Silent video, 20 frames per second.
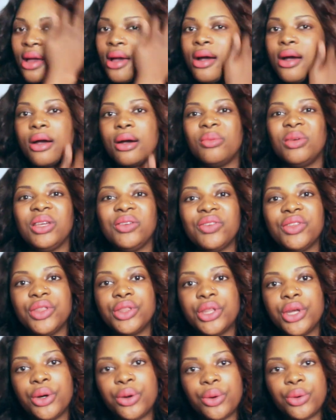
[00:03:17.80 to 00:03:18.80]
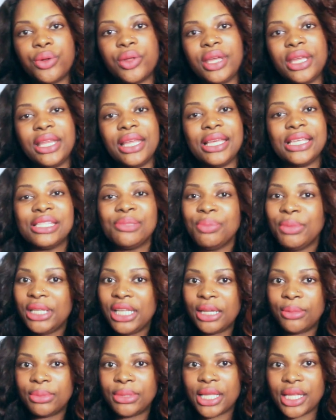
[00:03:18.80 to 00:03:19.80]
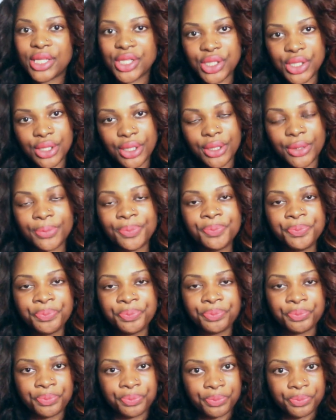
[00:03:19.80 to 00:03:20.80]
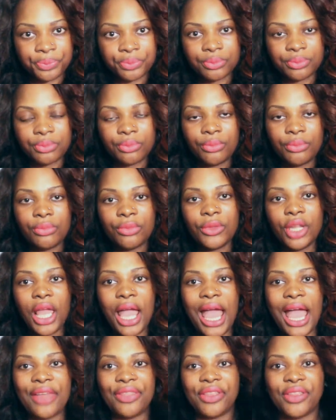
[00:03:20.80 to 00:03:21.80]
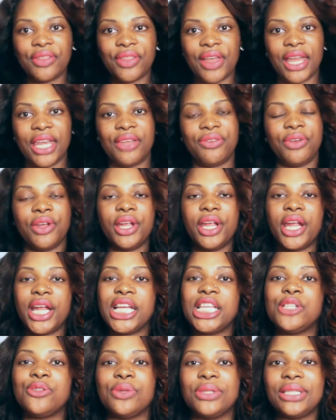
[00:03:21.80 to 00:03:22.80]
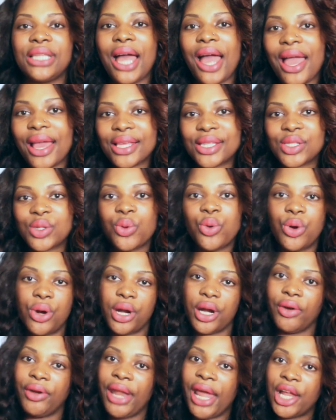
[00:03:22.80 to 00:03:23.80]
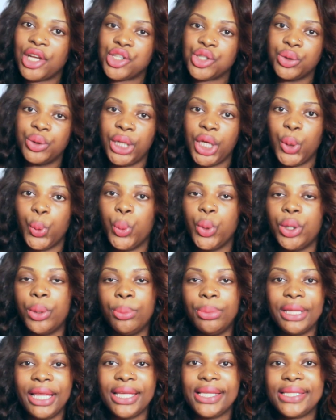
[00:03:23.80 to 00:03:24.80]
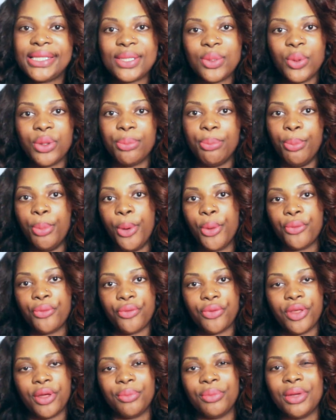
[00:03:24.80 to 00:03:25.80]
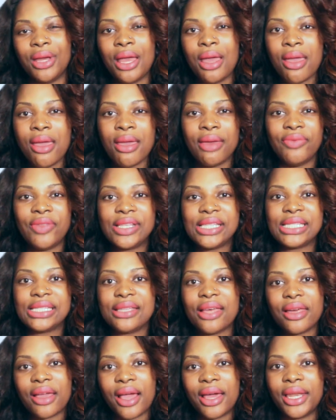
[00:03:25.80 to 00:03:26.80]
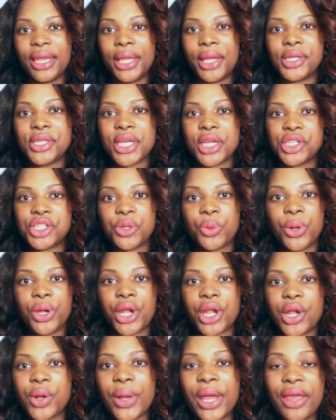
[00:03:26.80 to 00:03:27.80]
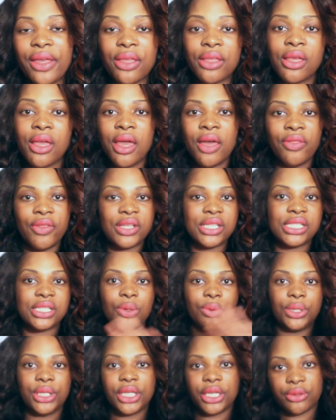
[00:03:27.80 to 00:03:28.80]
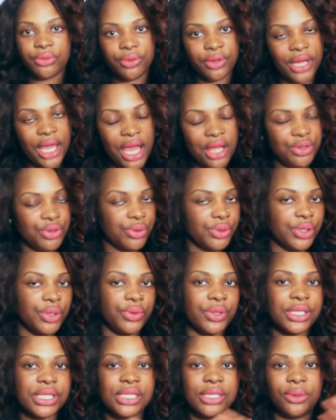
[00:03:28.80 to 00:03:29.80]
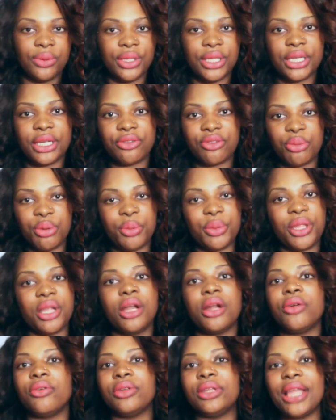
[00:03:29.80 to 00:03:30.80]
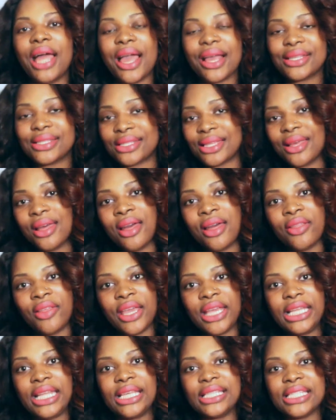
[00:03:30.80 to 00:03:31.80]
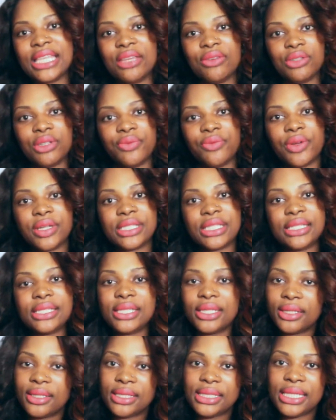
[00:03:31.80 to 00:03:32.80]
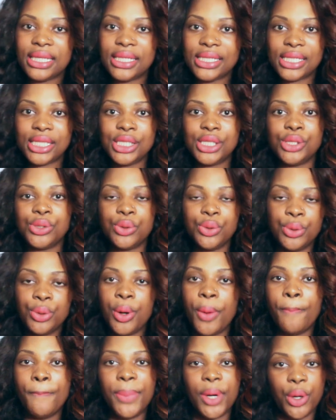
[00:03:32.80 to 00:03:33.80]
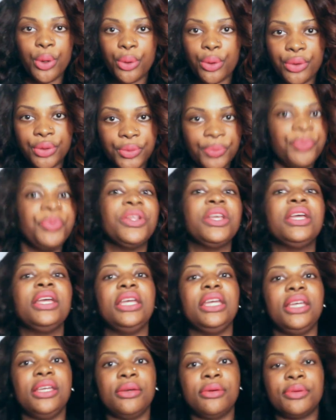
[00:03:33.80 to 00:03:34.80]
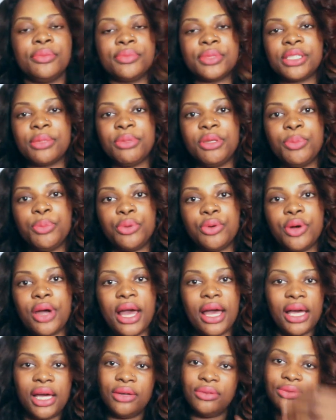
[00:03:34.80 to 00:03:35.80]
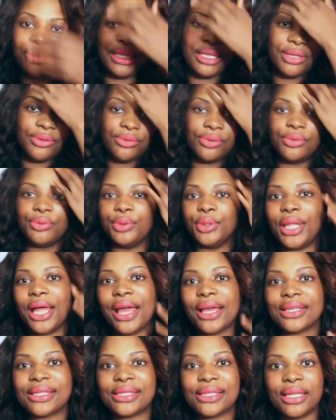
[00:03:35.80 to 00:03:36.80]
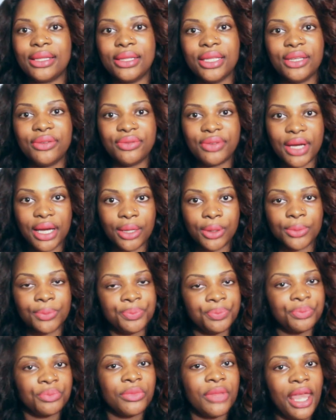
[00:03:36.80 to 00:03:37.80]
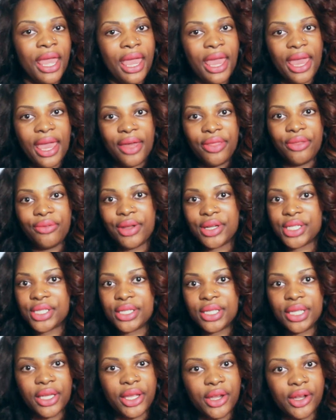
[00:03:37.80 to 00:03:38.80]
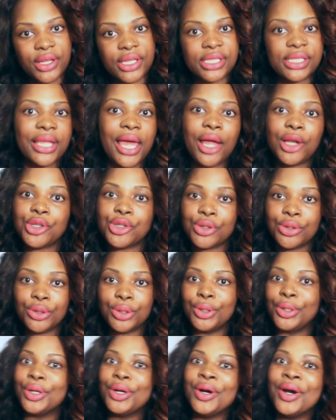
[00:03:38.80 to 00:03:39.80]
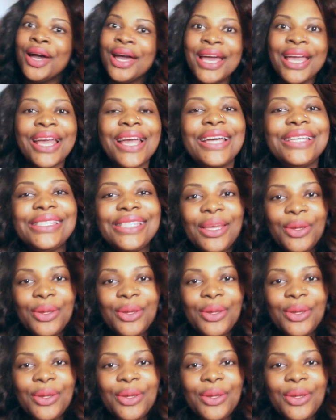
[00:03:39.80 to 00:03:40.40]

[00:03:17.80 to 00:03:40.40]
Um, even though it is medium luster, I think that if your hair is relaxed or natural, it will blend with both of them. This is not kind of hair texture where, okay, this is only good for natural, so this is only good for people that are relaxed. It does give you the versatility to do both. Um, some people have like relaxed leave out and the rest of the hair is natural because